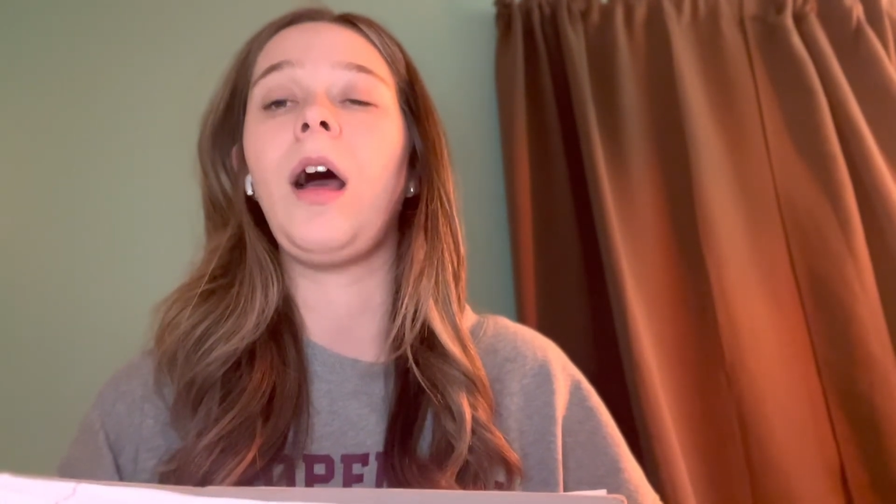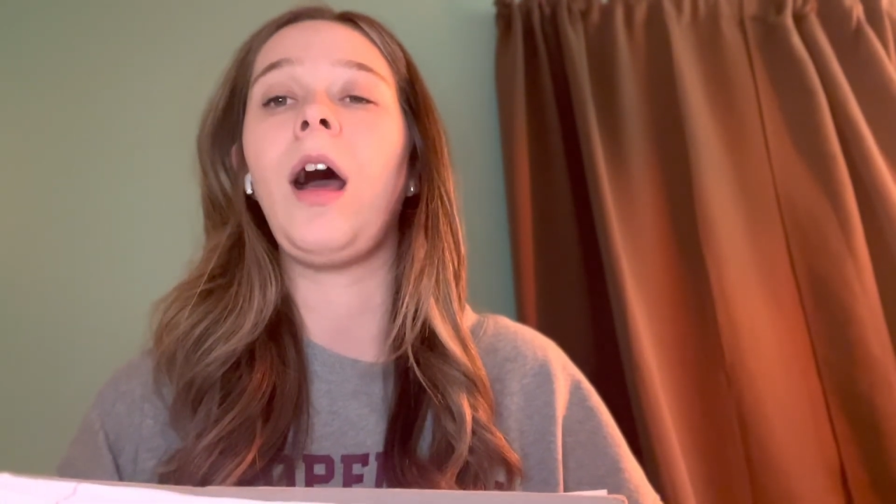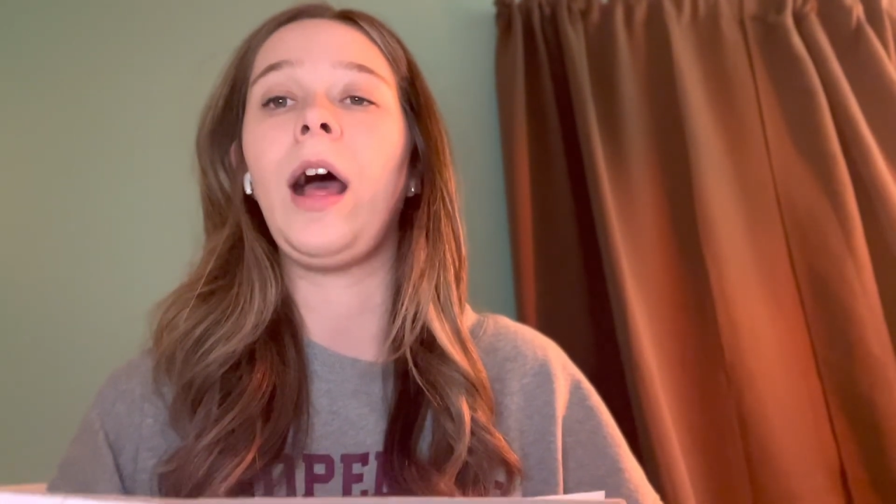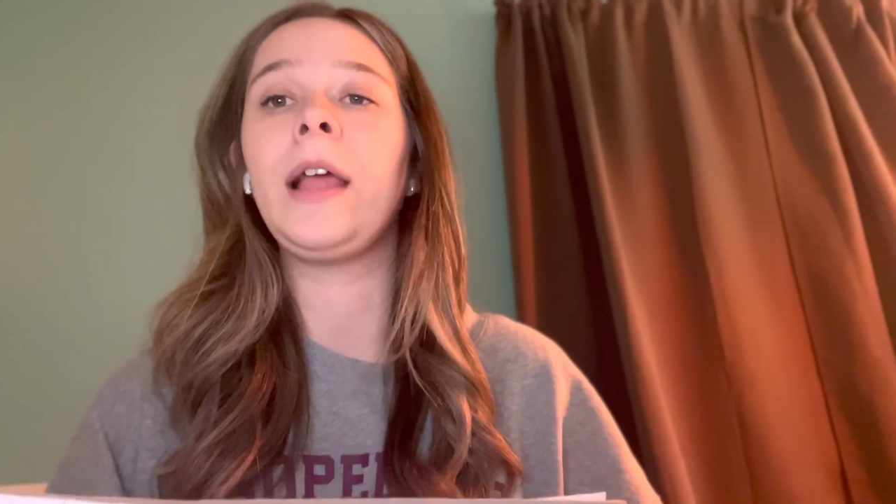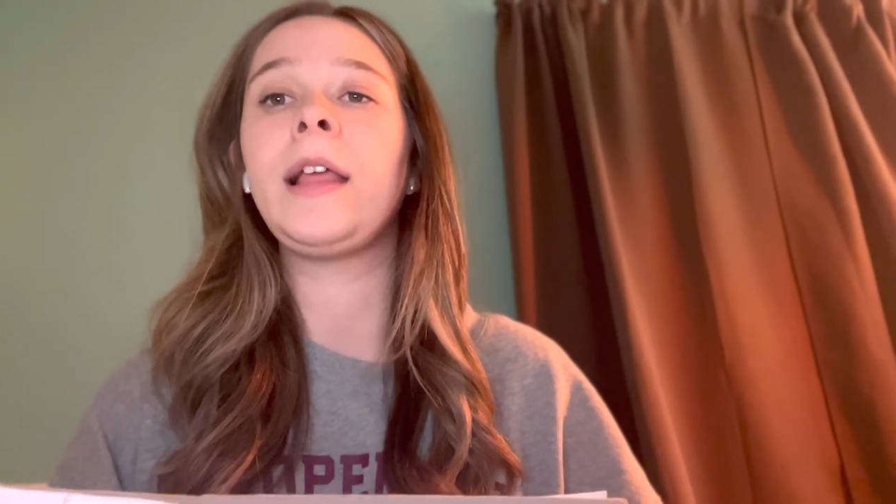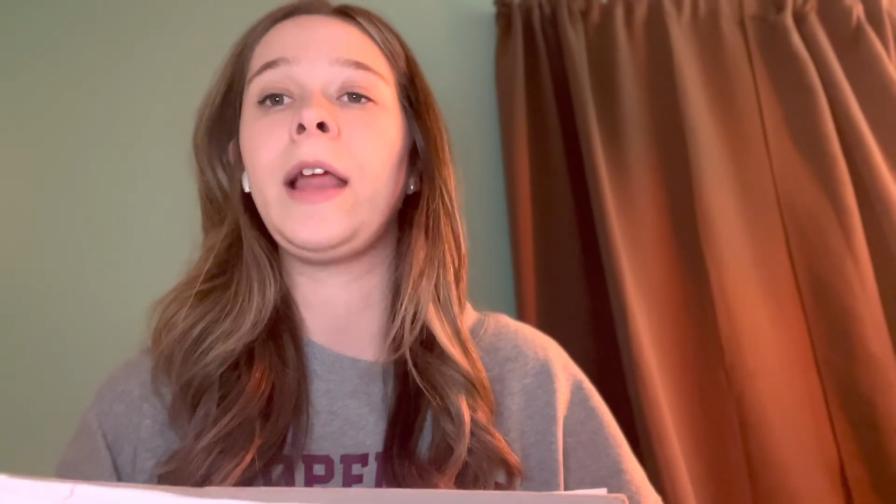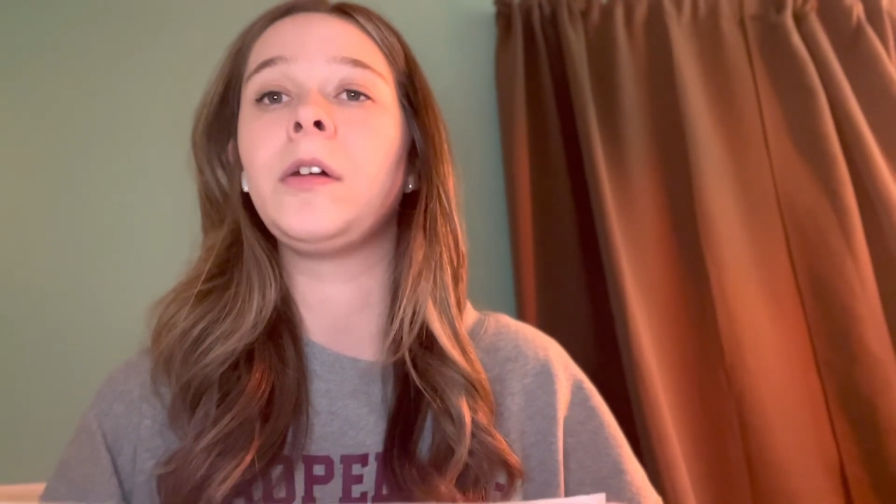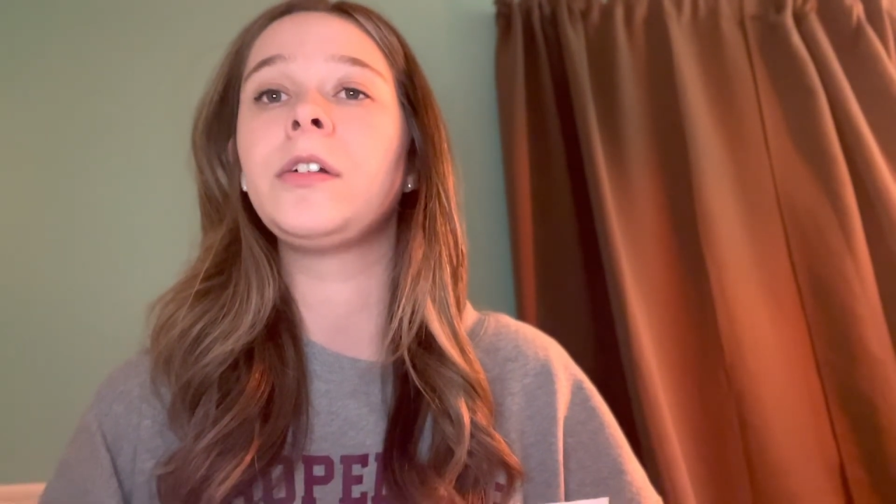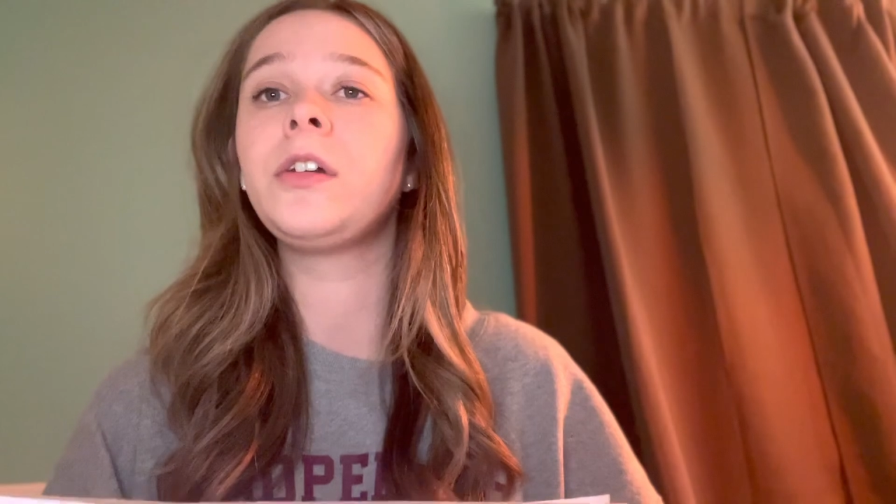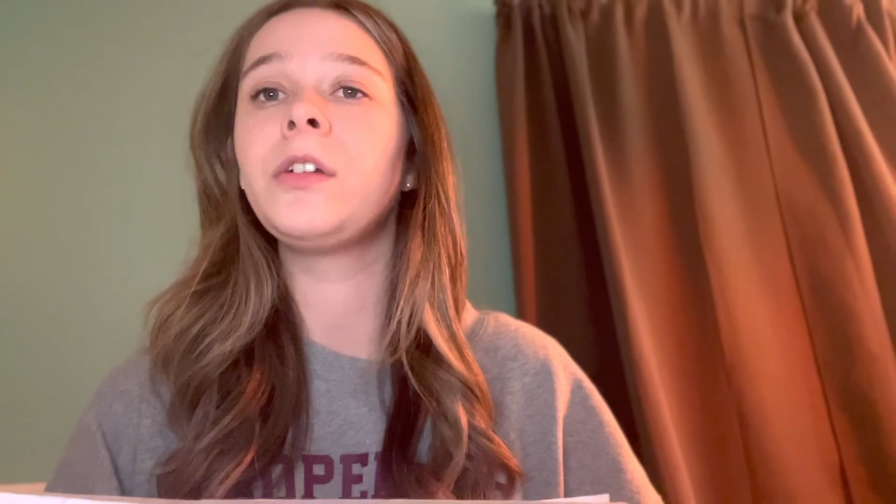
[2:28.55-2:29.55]
high
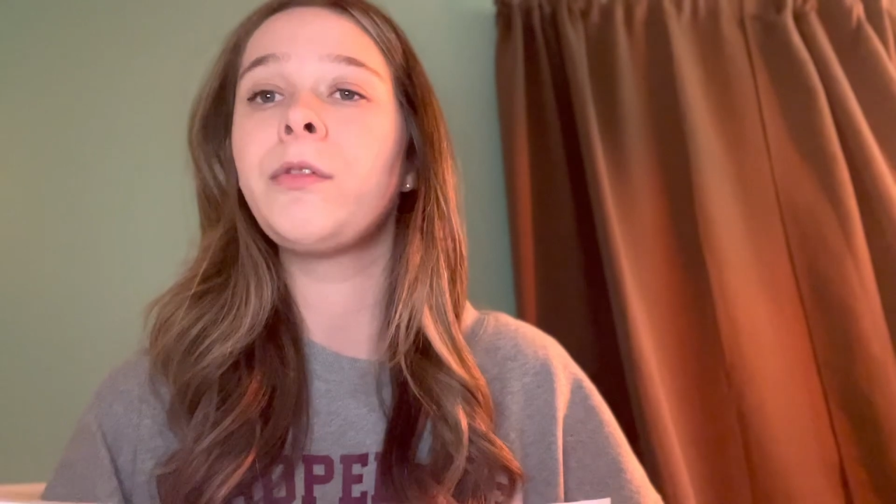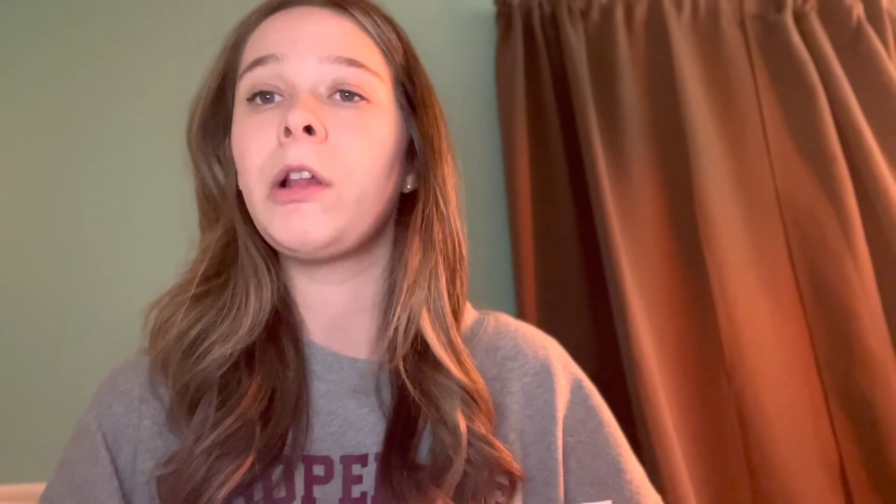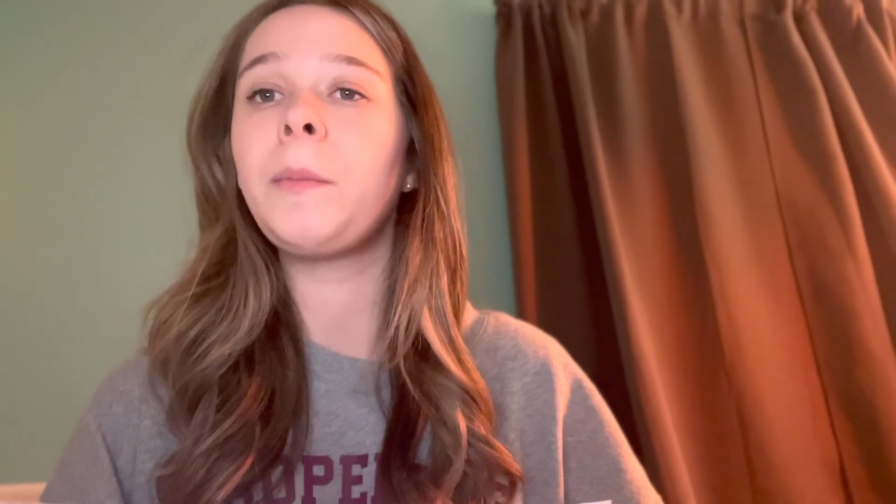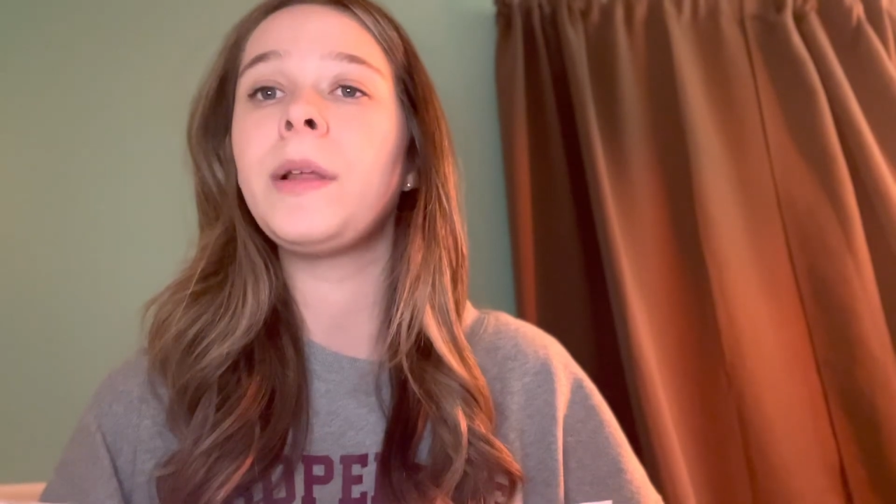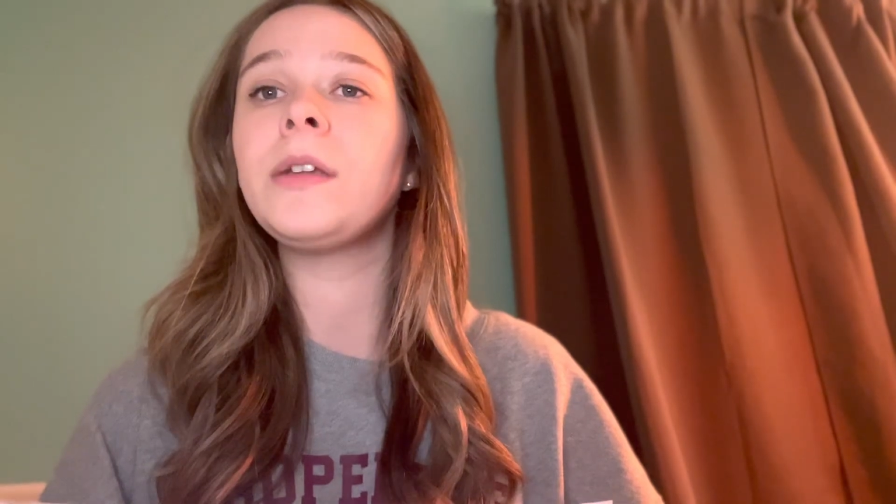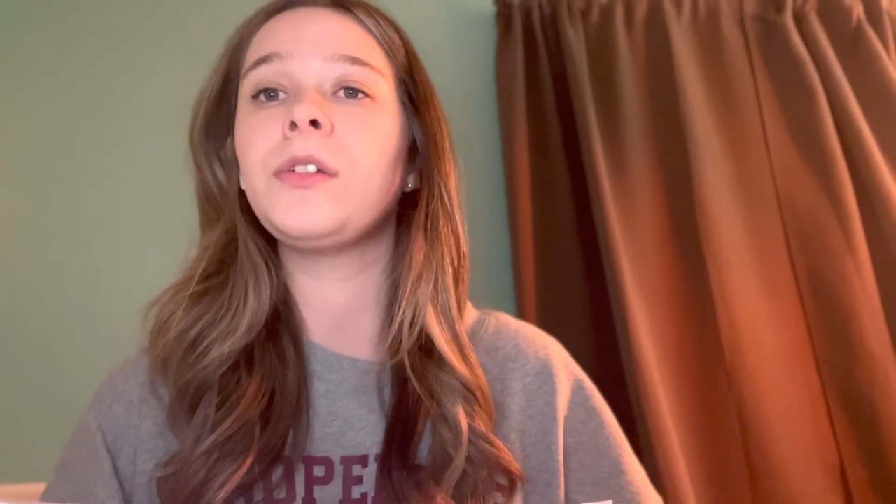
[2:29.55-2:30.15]
character development.